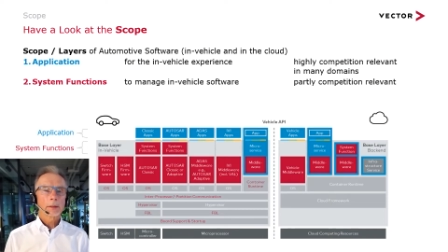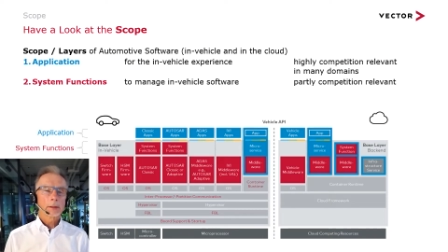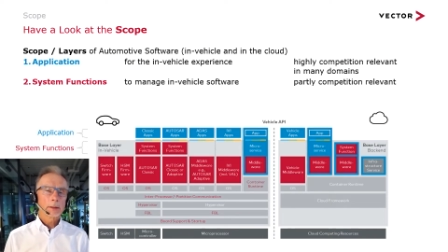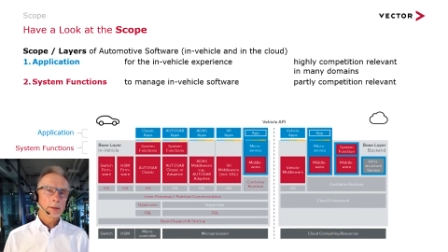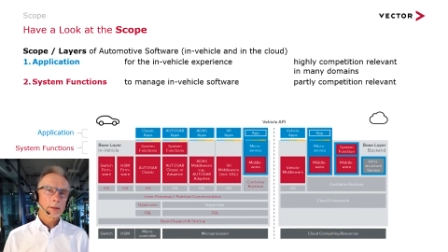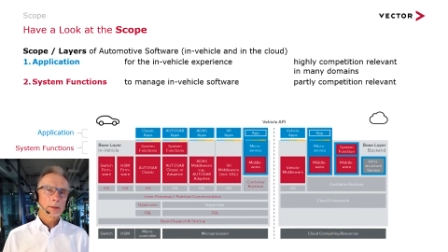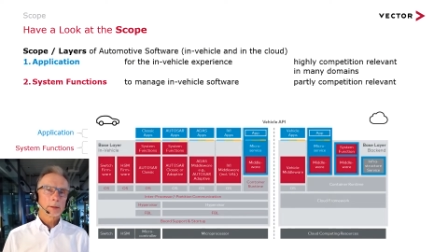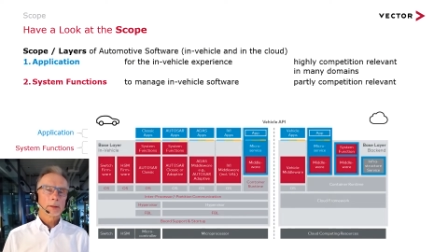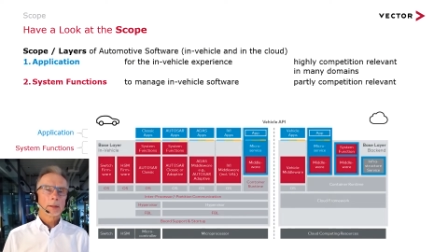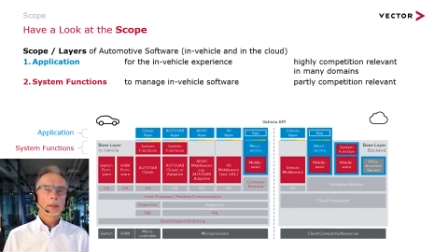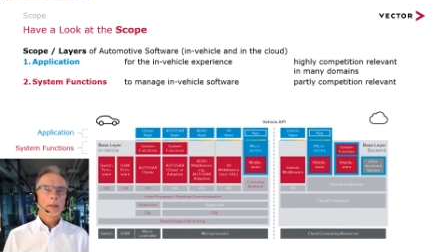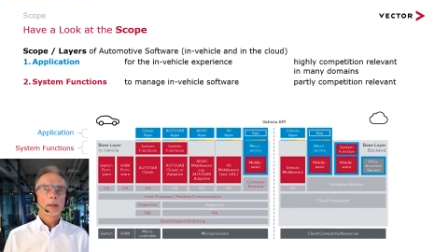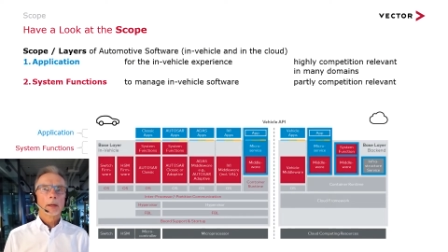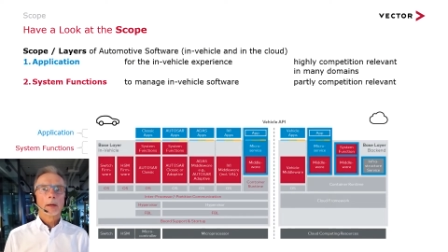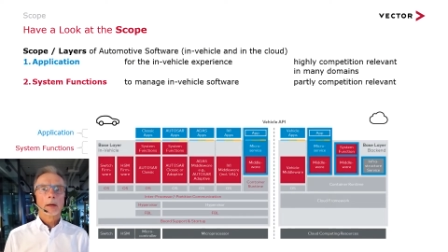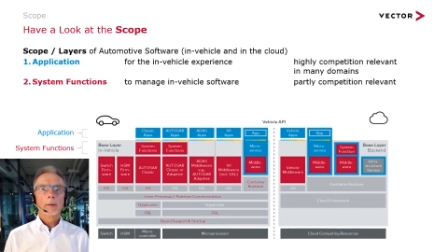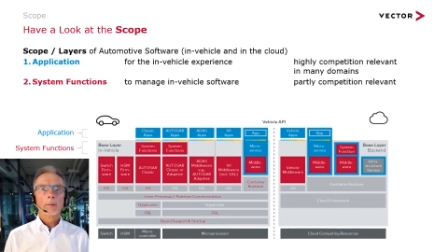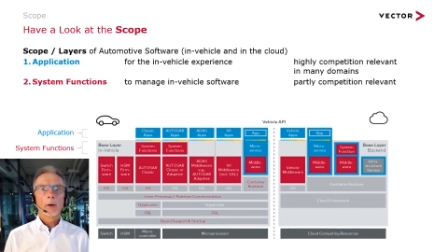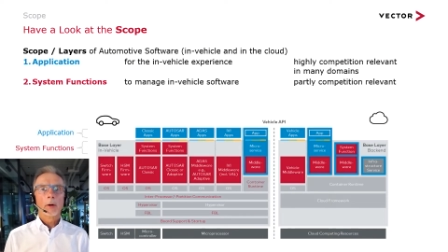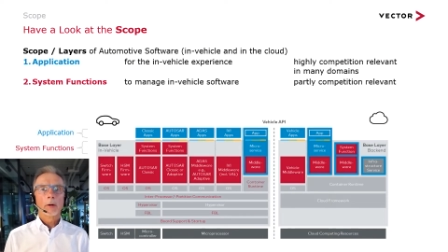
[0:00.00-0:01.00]
It's
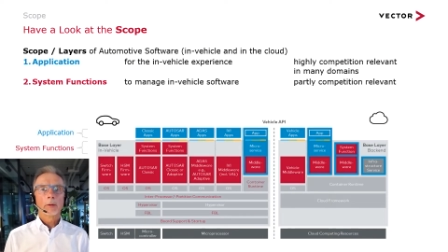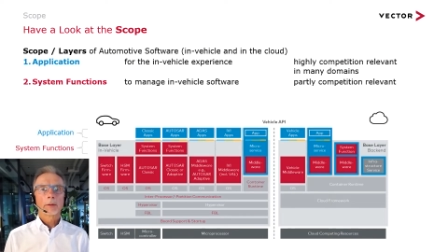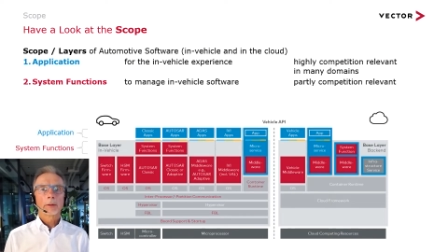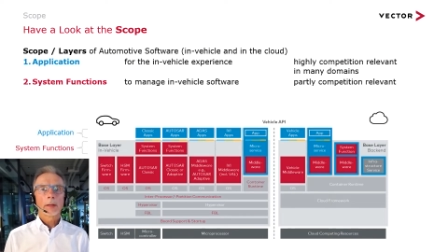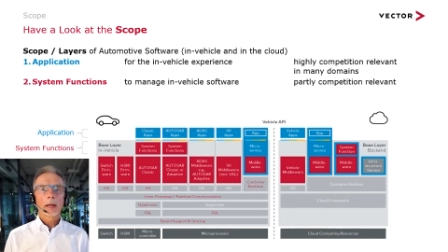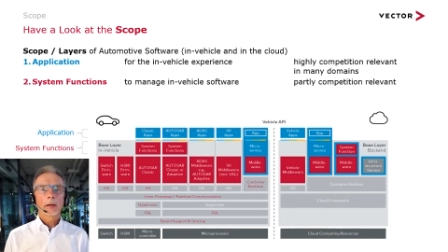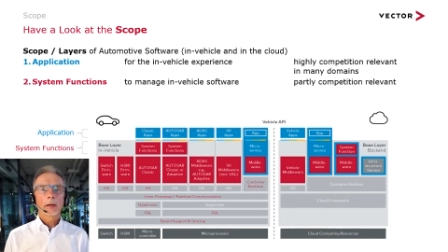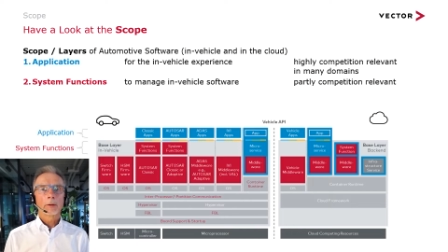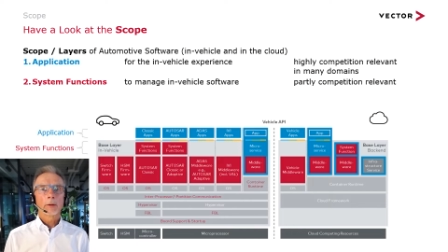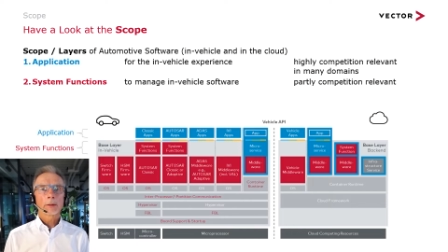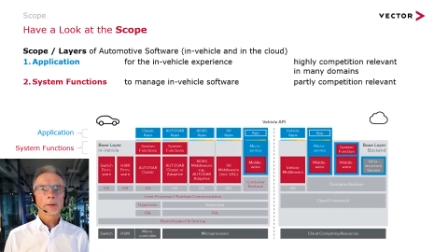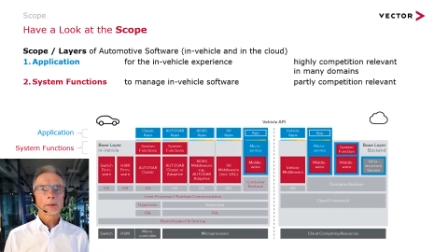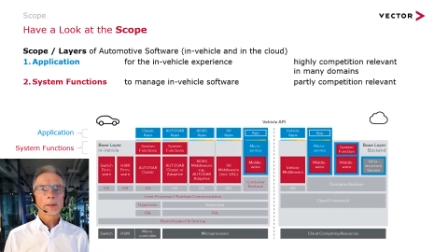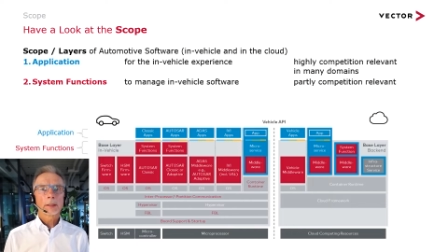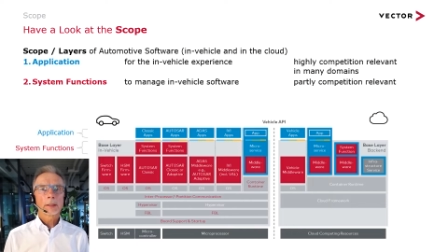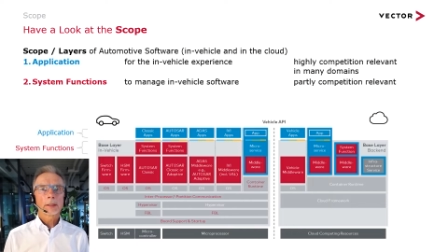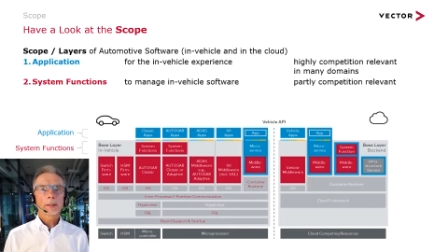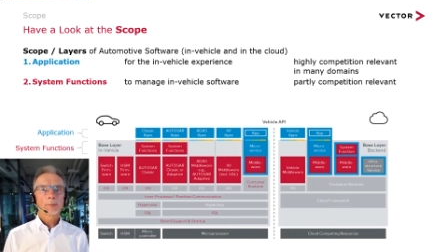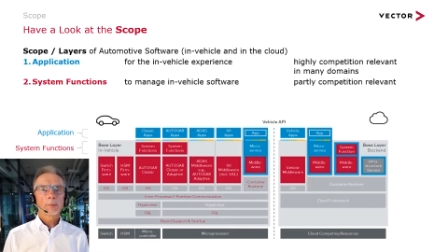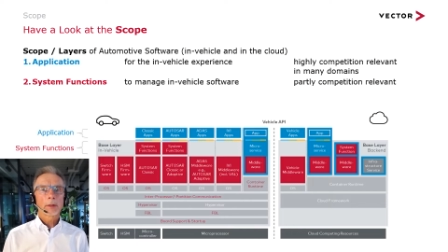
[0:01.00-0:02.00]
about
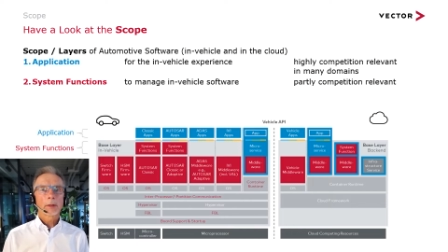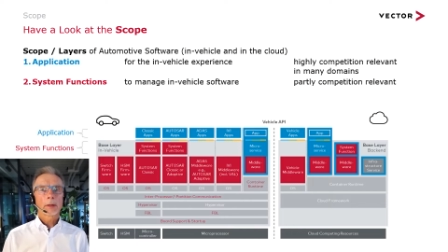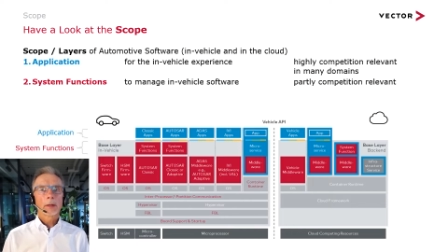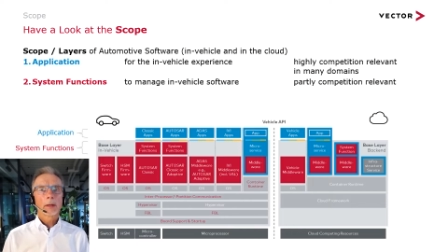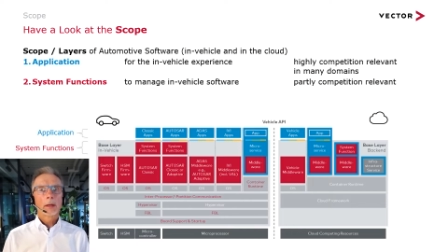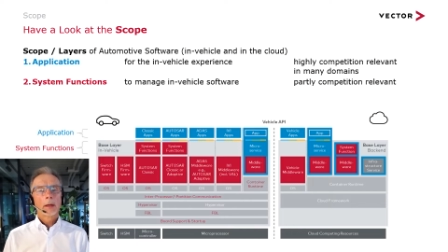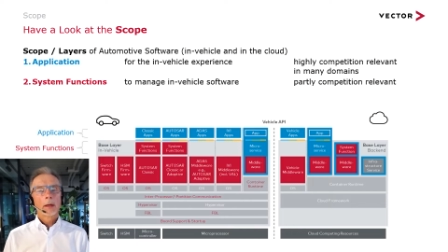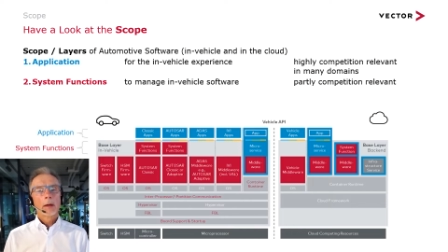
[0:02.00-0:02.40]
diagnostics, but